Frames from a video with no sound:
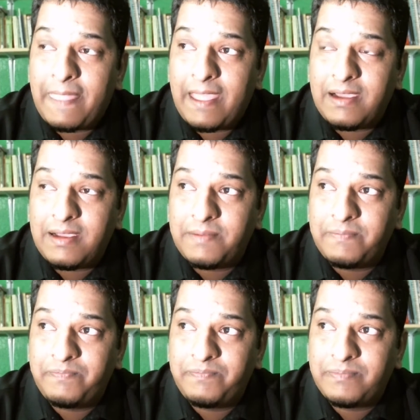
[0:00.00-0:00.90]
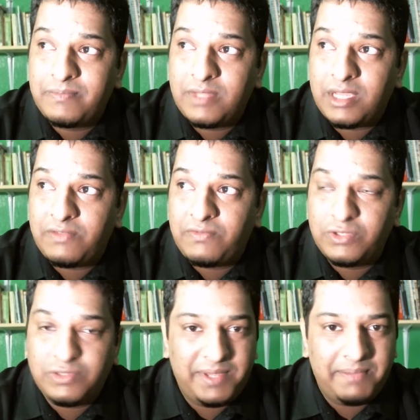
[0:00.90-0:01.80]
Other
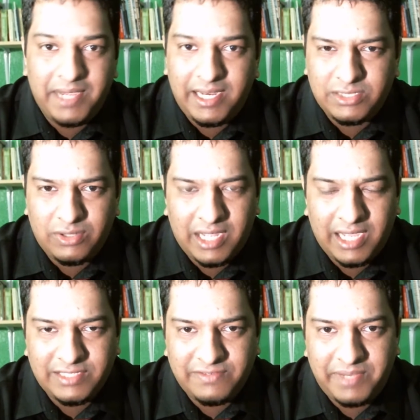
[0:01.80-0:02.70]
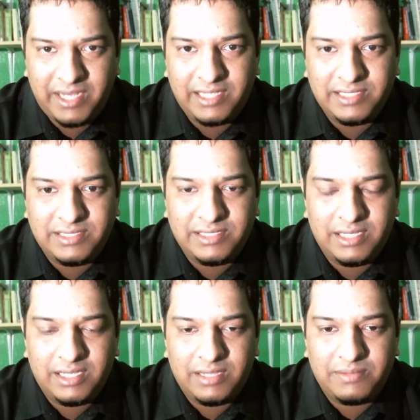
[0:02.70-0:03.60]
fruits would be berries, all kinds of berries,
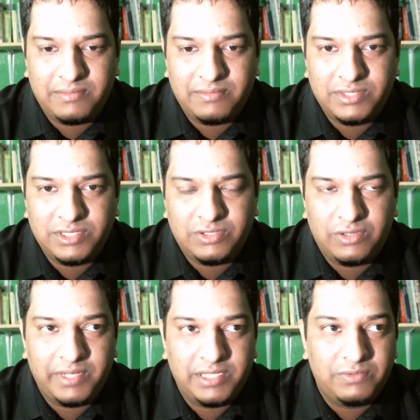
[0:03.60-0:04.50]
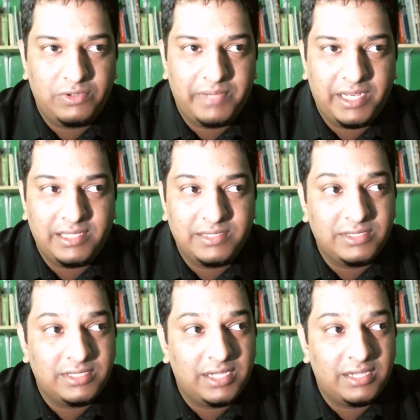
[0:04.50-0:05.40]
strawberries,
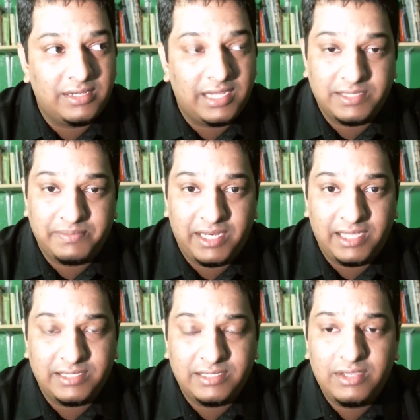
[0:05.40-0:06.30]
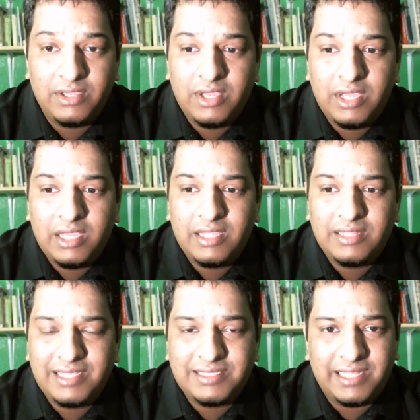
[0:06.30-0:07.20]
blueberries, raspberries,
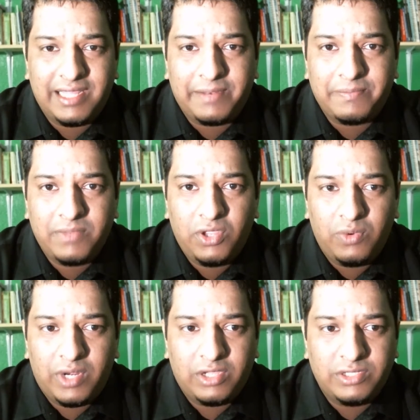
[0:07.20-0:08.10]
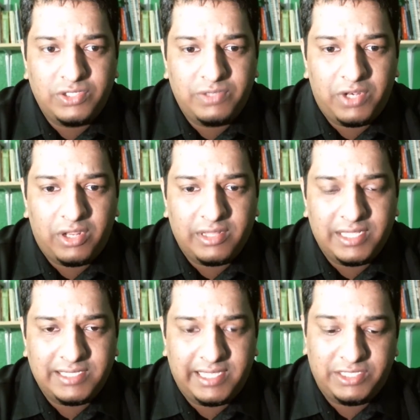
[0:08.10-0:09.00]
things like that. You want to consume a lot of
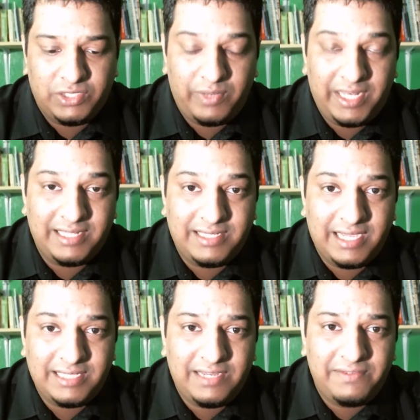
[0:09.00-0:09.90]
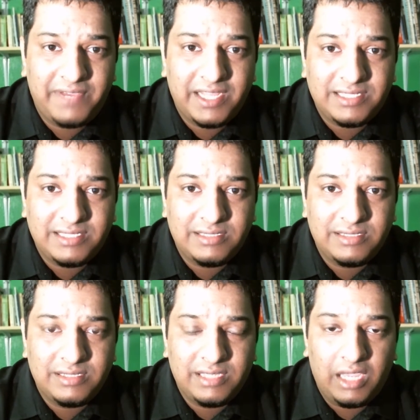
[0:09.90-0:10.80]
these things. So we need dietary
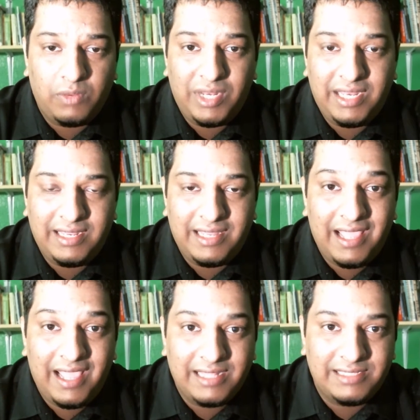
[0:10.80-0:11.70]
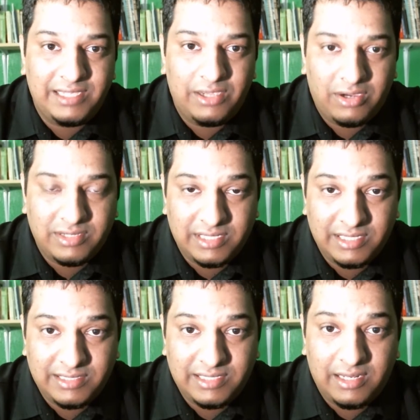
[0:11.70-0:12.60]
fats and we need
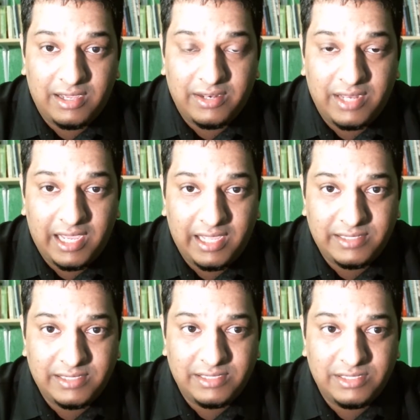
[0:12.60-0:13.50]
antioxidants in our diet